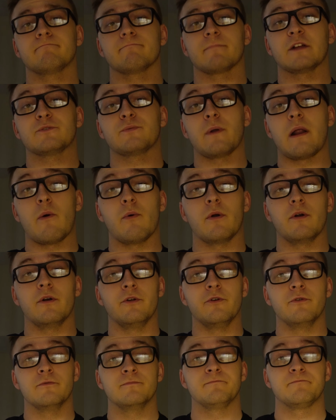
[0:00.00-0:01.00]
that's what I want to
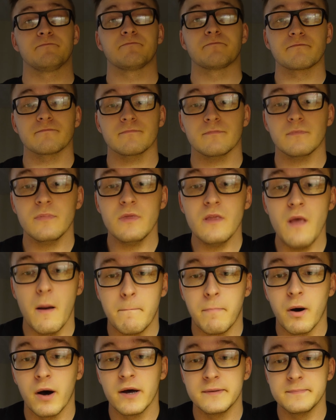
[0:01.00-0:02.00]
do.
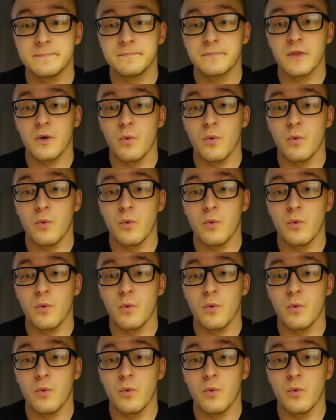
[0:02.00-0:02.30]
But